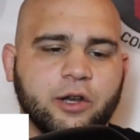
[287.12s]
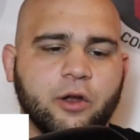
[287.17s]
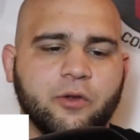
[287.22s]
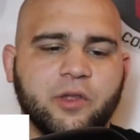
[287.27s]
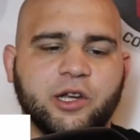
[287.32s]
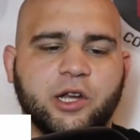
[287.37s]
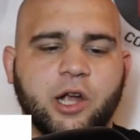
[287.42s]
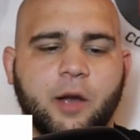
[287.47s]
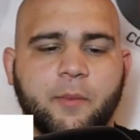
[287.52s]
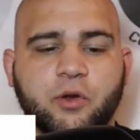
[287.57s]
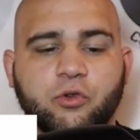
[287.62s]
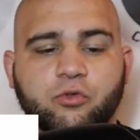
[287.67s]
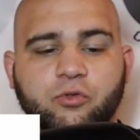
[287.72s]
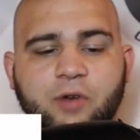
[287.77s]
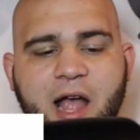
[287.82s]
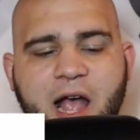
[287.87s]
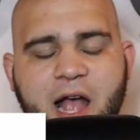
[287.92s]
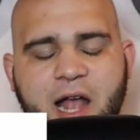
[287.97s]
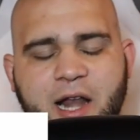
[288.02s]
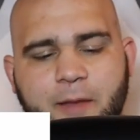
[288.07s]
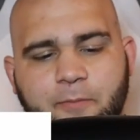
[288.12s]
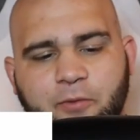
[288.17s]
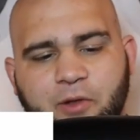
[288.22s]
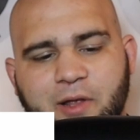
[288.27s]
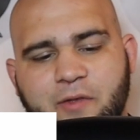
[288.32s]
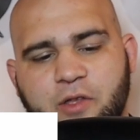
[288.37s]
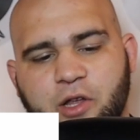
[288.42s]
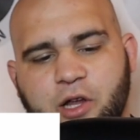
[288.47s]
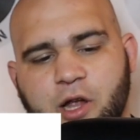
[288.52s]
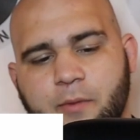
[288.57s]
I know they come in red. I
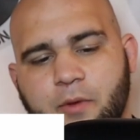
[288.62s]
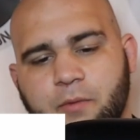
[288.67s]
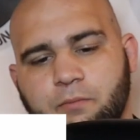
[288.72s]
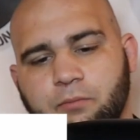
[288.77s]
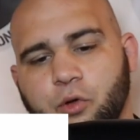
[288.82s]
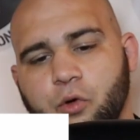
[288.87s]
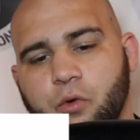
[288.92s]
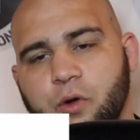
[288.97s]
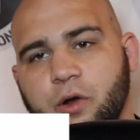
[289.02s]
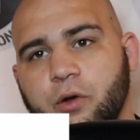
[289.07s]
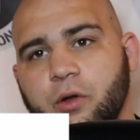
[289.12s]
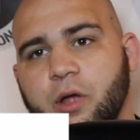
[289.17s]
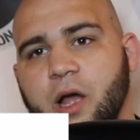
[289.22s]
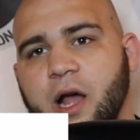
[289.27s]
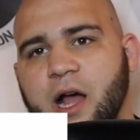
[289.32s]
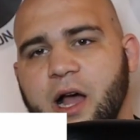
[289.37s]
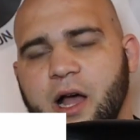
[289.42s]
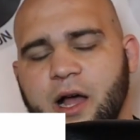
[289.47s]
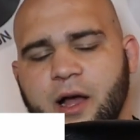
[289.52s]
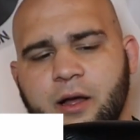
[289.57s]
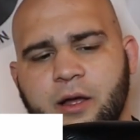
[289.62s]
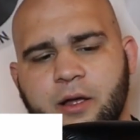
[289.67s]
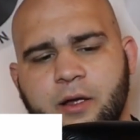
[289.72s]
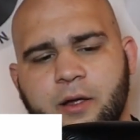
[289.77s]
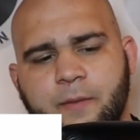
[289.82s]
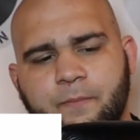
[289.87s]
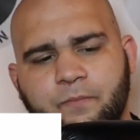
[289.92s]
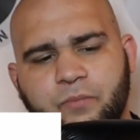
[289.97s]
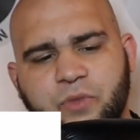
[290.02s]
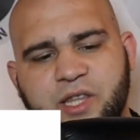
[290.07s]
believe they come in blue and uh,
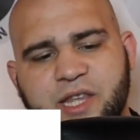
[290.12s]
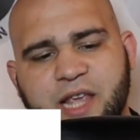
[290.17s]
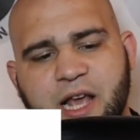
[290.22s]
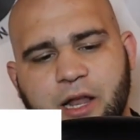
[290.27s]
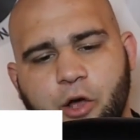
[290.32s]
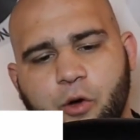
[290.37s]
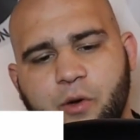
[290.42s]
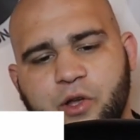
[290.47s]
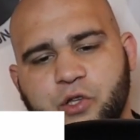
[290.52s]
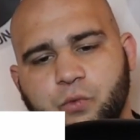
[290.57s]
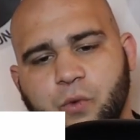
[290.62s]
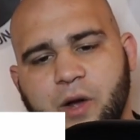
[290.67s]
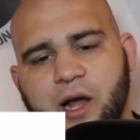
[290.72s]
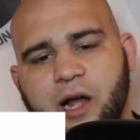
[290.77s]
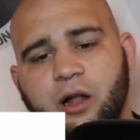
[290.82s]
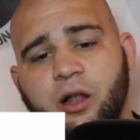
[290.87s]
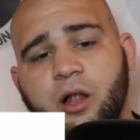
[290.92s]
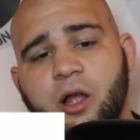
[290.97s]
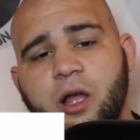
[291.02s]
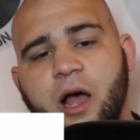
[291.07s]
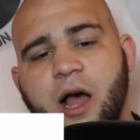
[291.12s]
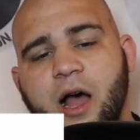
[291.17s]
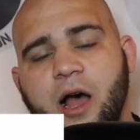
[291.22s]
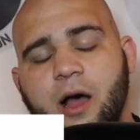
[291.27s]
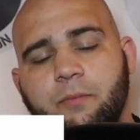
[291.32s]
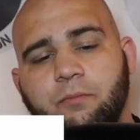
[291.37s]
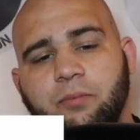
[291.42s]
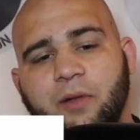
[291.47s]
yellow as well, uh,